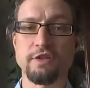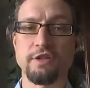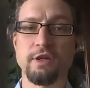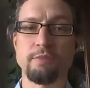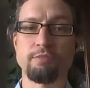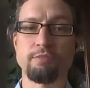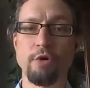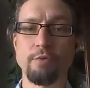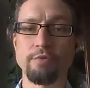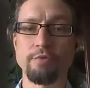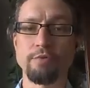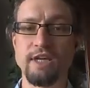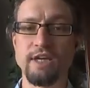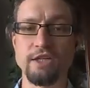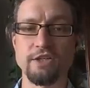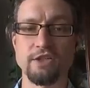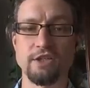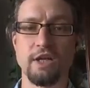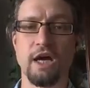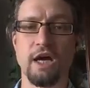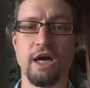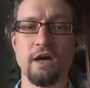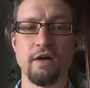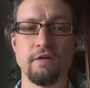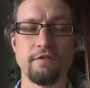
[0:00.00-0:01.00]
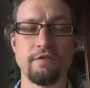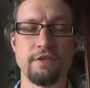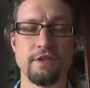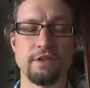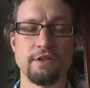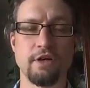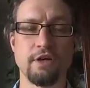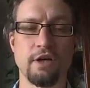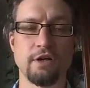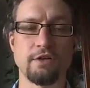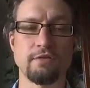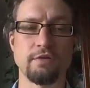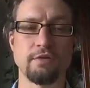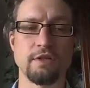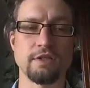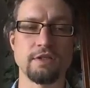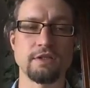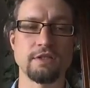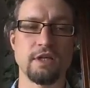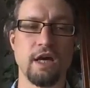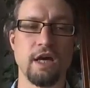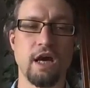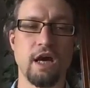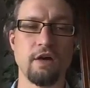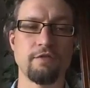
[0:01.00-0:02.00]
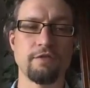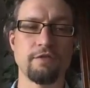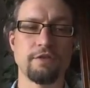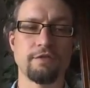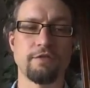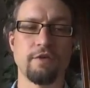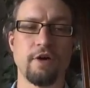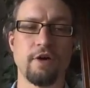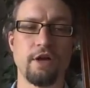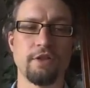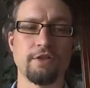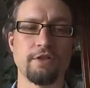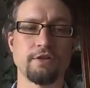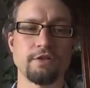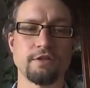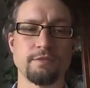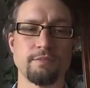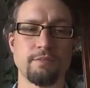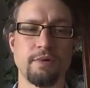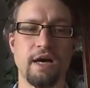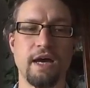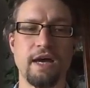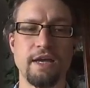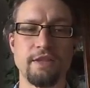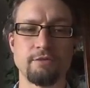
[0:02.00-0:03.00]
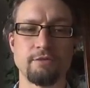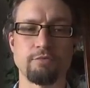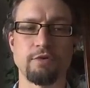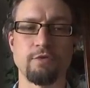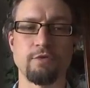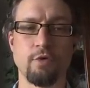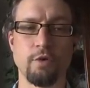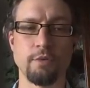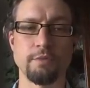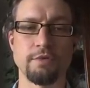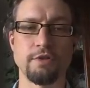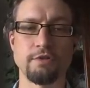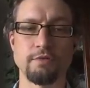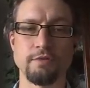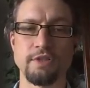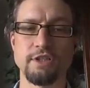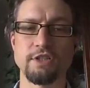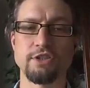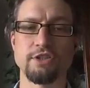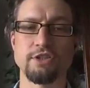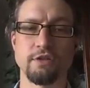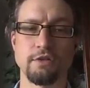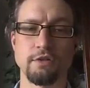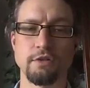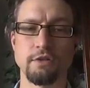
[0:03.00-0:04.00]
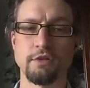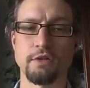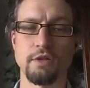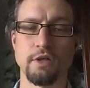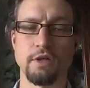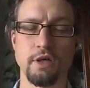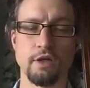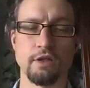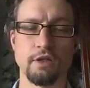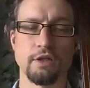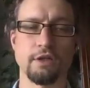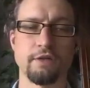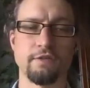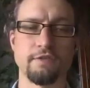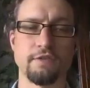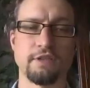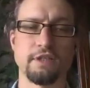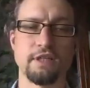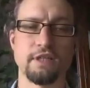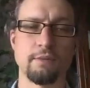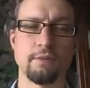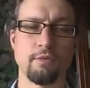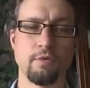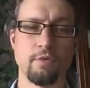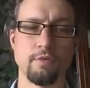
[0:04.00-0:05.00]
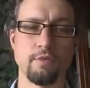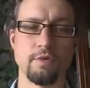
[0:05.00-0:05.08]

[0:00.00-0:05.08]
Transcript: the appropriation of the doctrines of the fathers by the Reformed tradition a lot of the time,